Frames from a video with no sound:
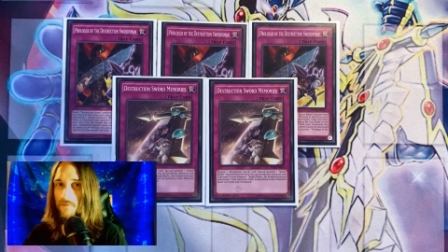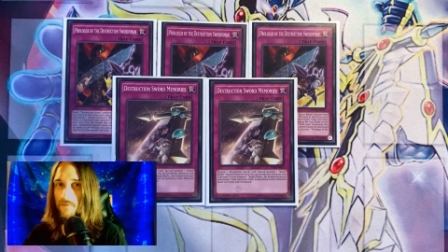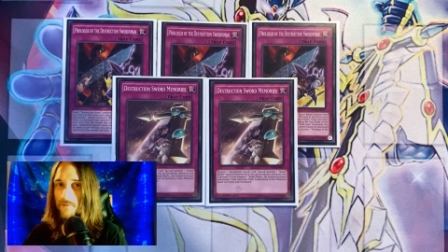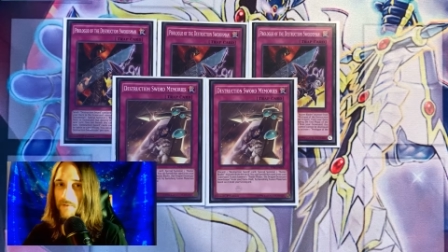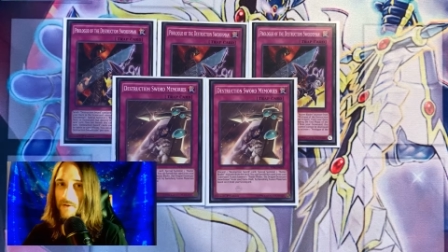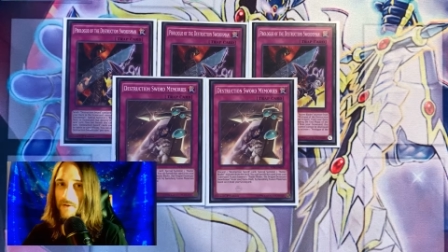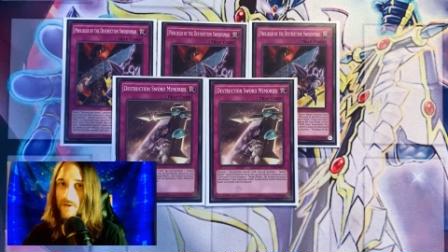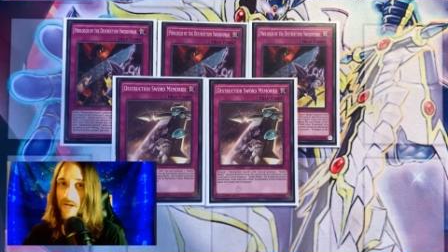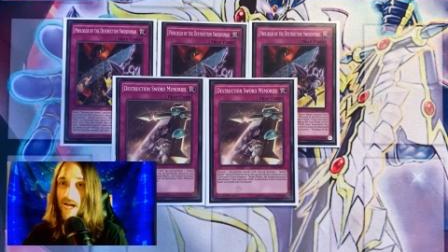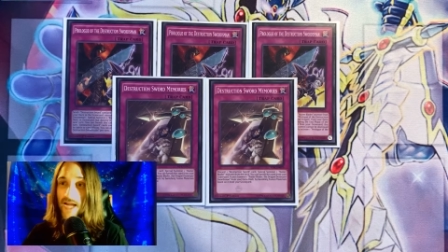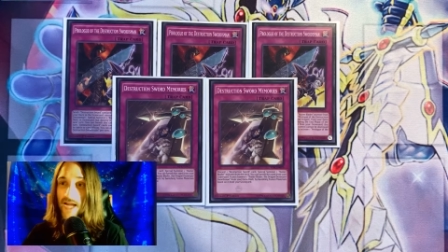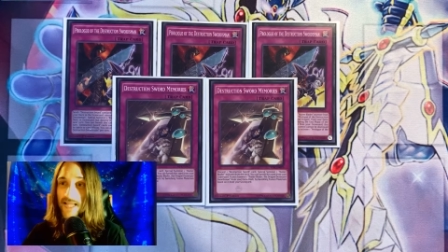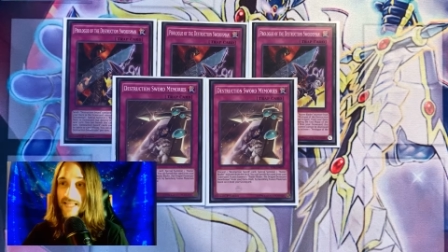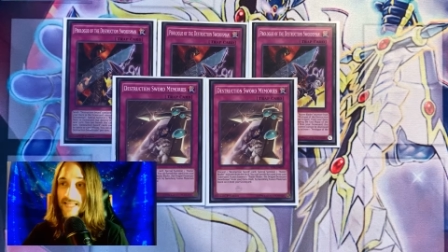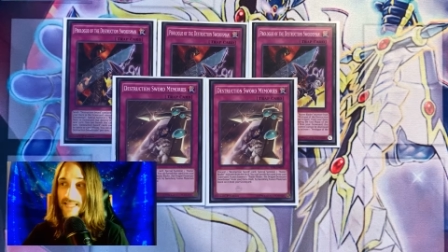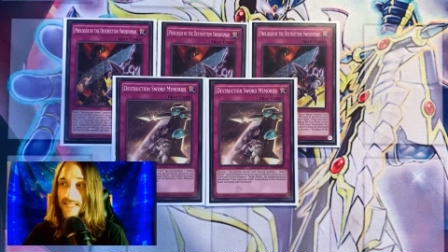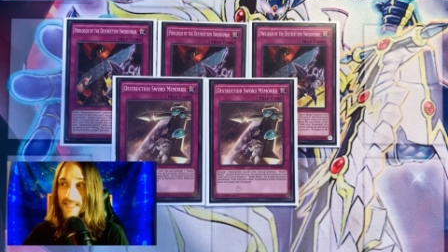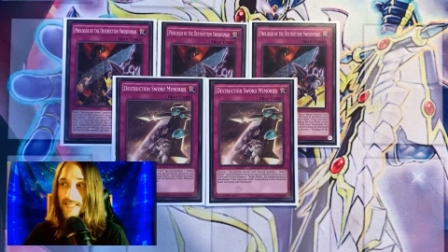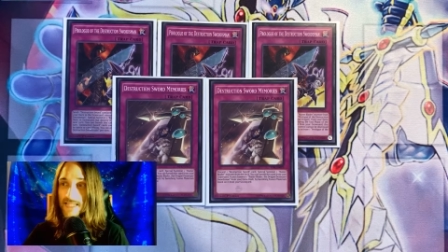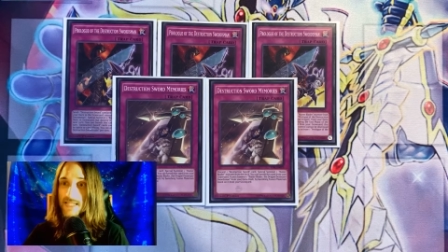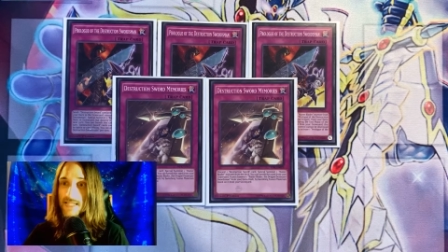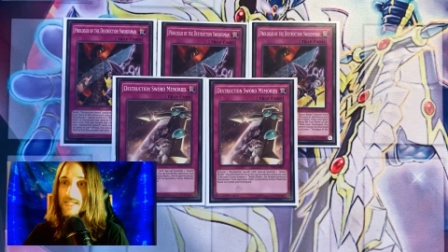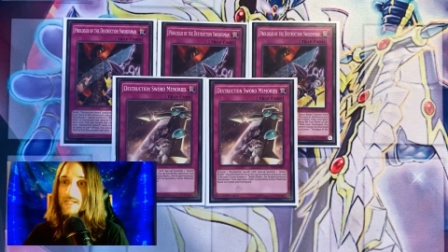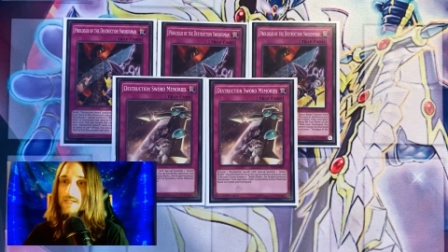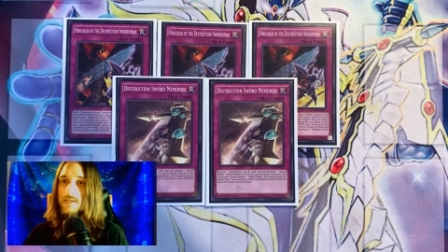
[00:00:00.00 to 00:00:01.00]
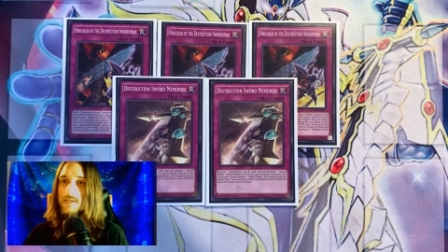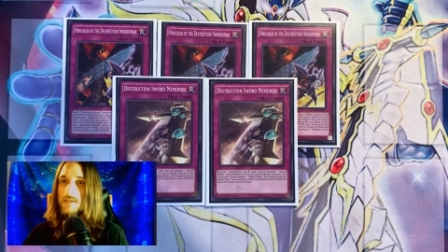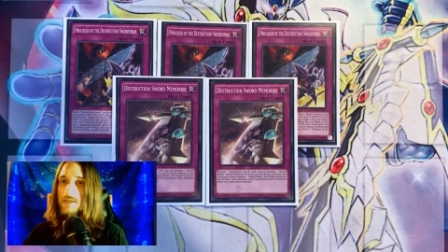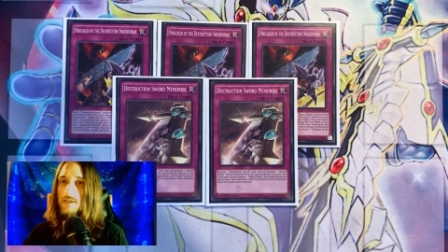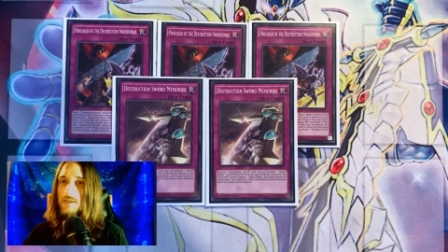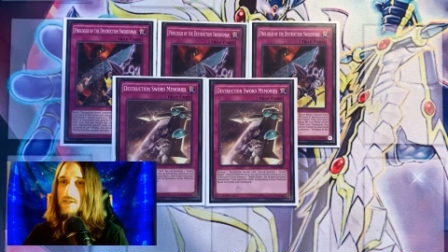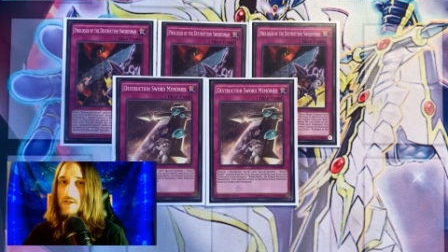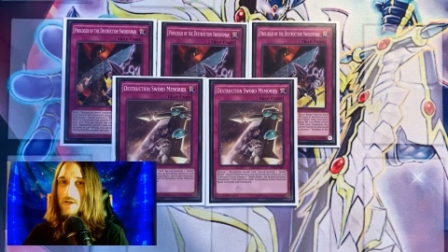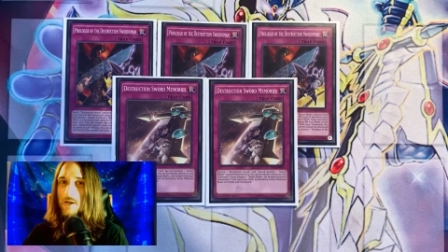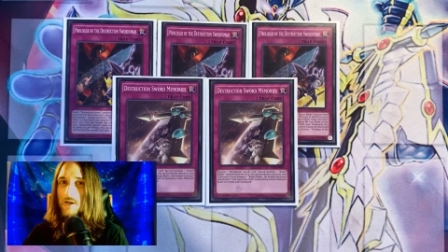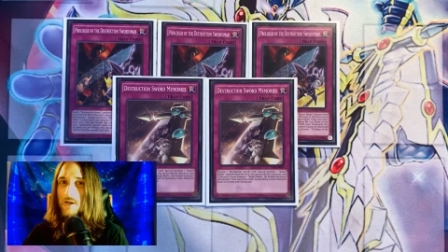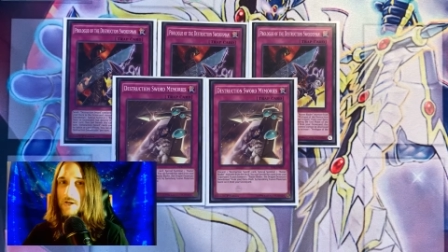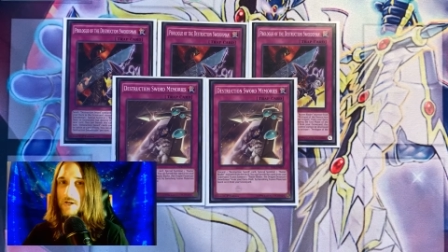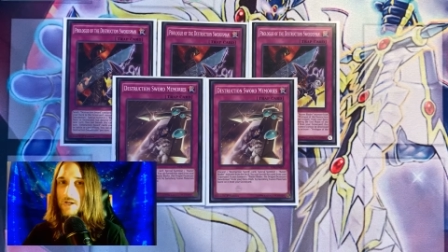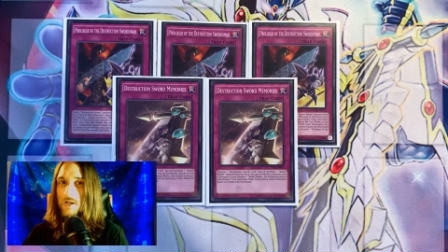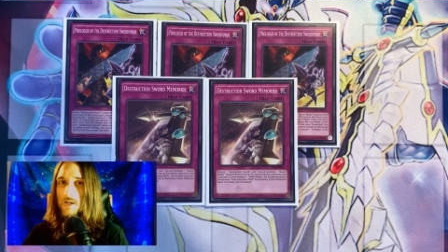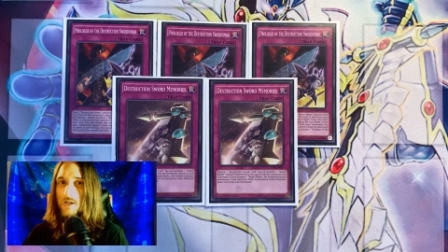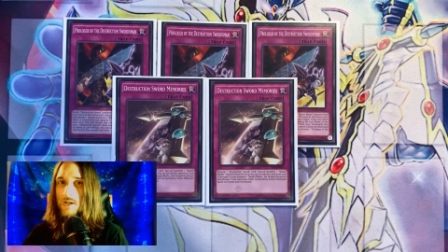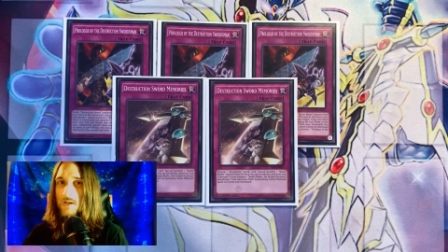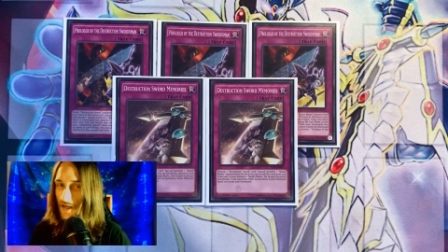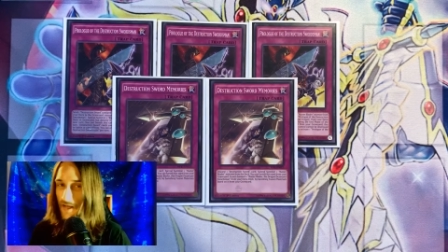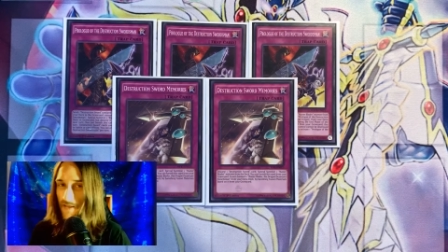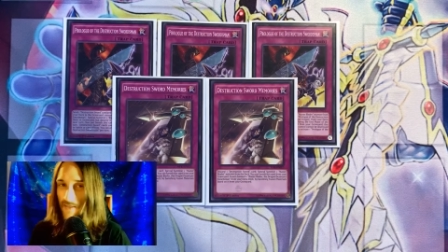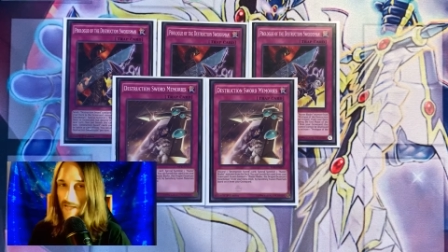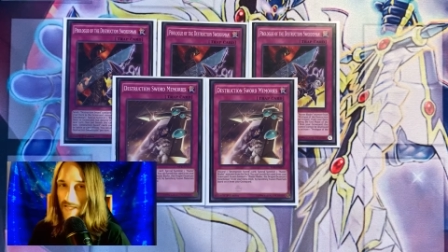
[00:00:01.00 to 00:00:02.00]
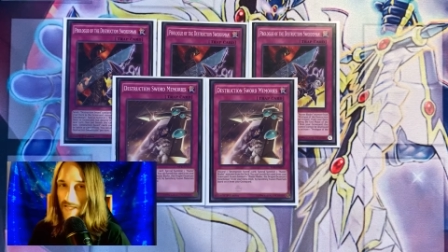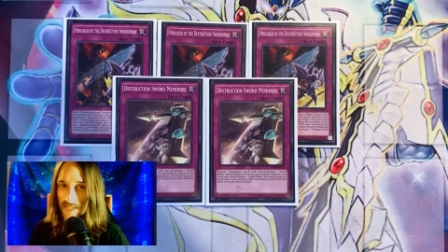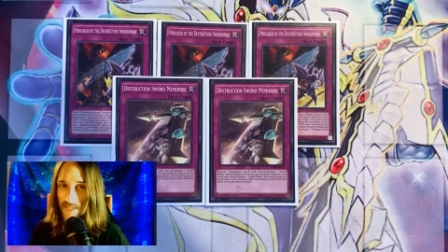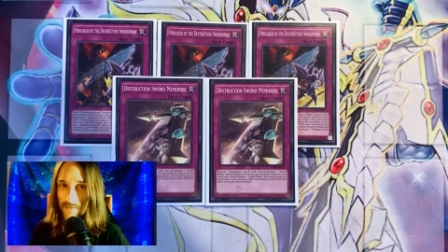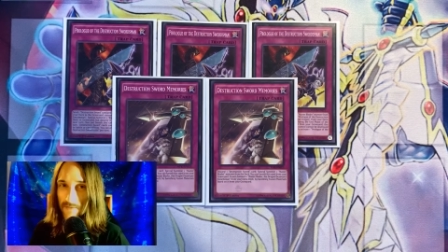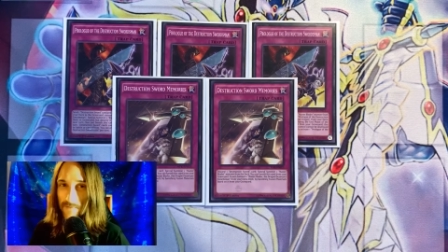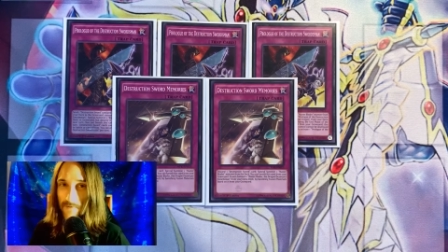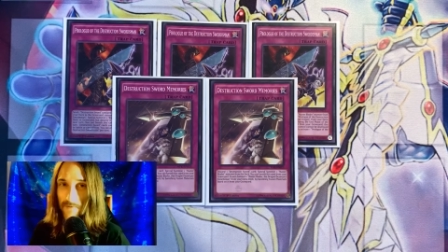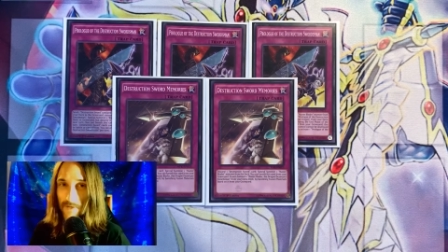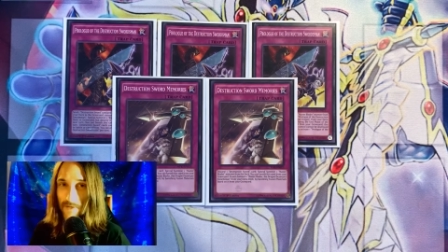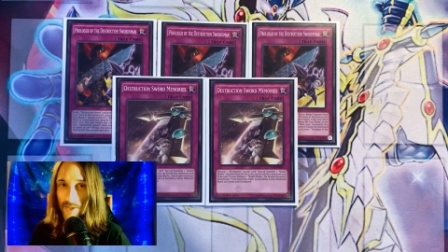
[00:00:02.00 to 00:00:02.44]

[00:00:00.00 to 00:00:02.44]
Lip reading: for at least the turn. That's it for the